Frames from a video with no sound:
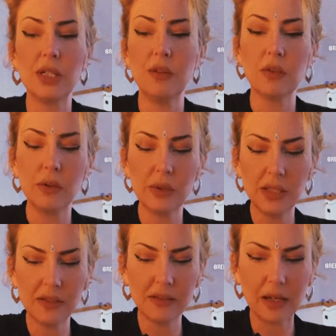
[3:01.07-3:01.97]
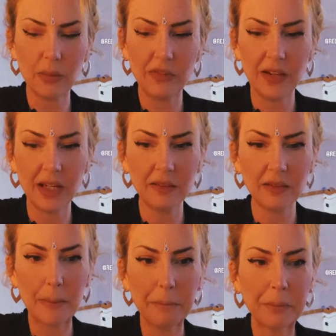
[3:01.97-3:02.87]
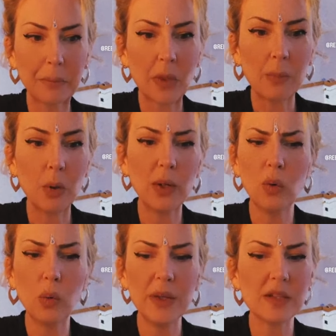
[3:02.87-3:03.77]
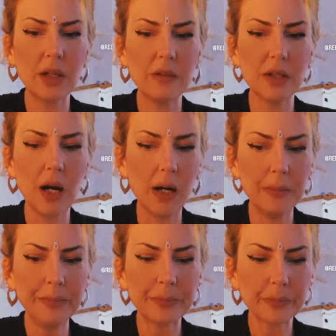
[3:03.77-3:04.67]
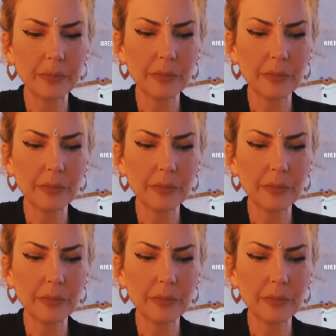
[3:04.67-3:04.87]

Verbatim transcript: the difficulties that we face, but we always overcome